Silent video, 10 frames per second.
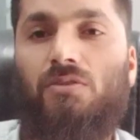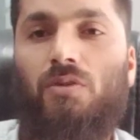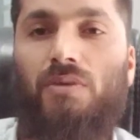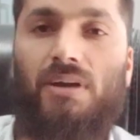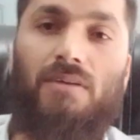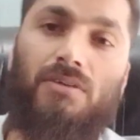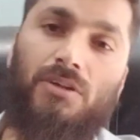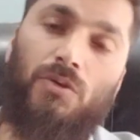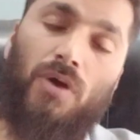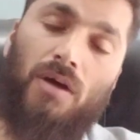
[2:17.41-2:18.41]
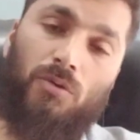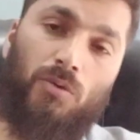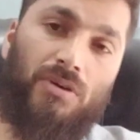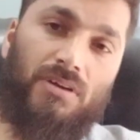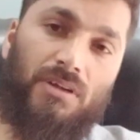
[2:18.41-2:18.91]
So whatever you have
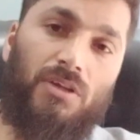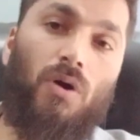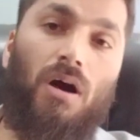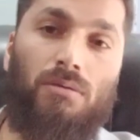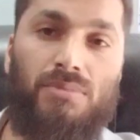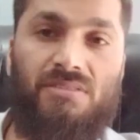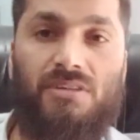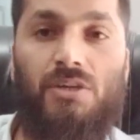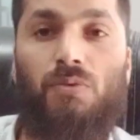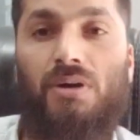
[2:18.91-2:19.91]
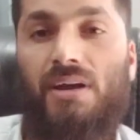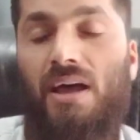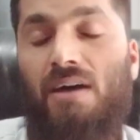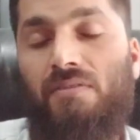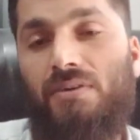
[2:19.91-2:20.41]
wrote your hobbies in your
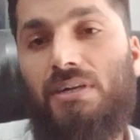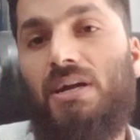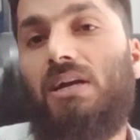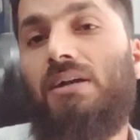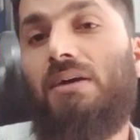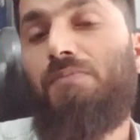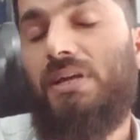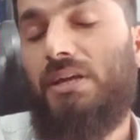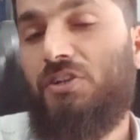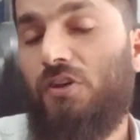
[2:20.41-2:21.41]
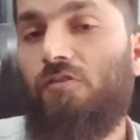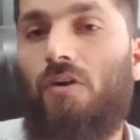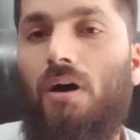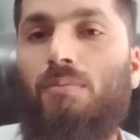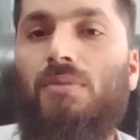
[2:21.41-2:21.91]
DAF, detailed application
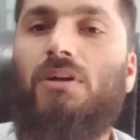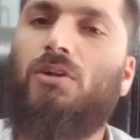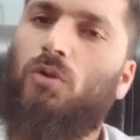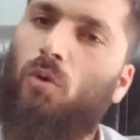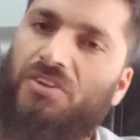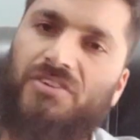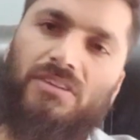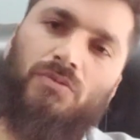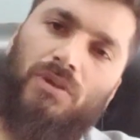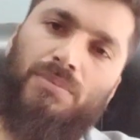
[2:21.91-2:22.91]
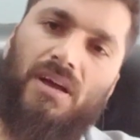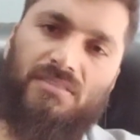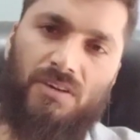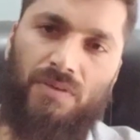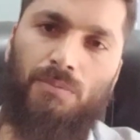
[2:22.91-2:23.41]
form, the questions will be
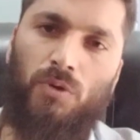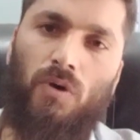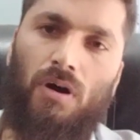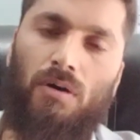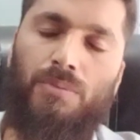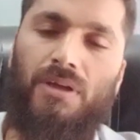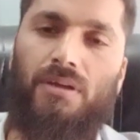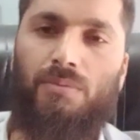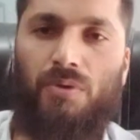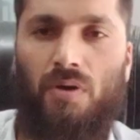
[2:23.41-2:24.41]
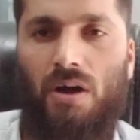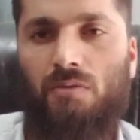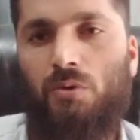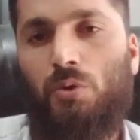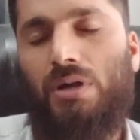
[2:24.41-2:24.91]
asked from your hobby. If you
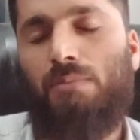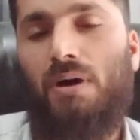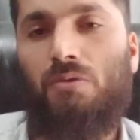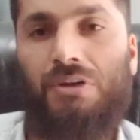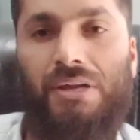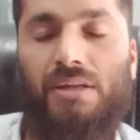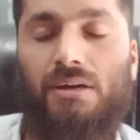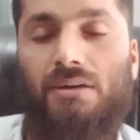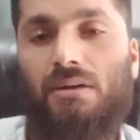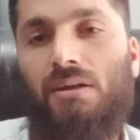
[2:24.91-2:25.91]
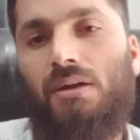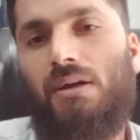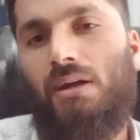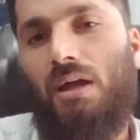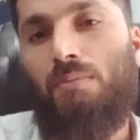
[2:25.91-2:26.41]
have wrote about cricket,
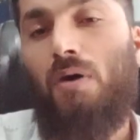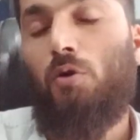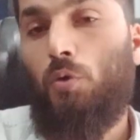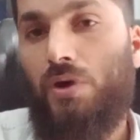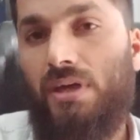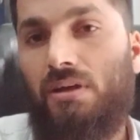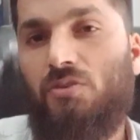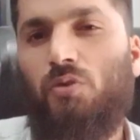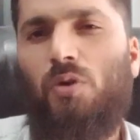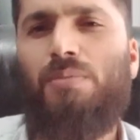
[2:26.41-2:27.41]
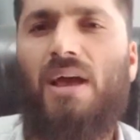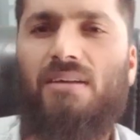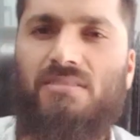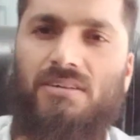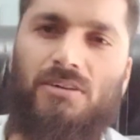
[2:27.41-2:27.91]
about cooking, so you'll be
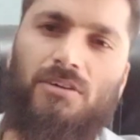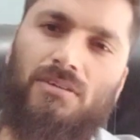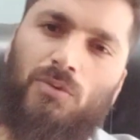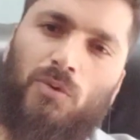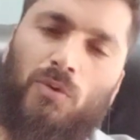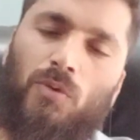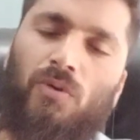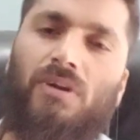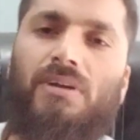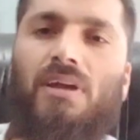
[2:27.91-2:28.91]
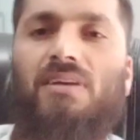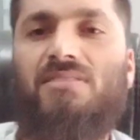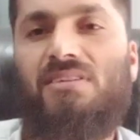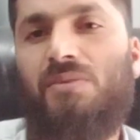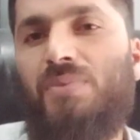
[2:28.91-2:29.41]
asked to tell
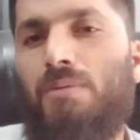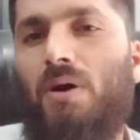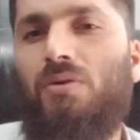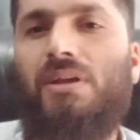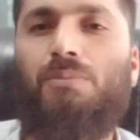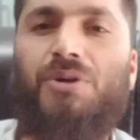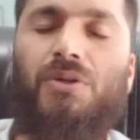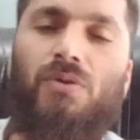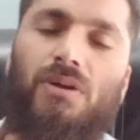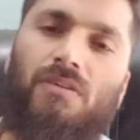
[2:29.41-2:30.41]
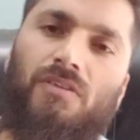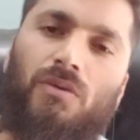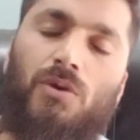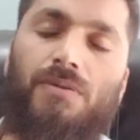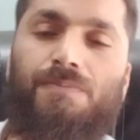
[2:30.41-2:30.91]
us recipe about any particular
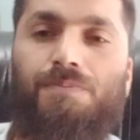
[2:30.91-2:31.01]
food.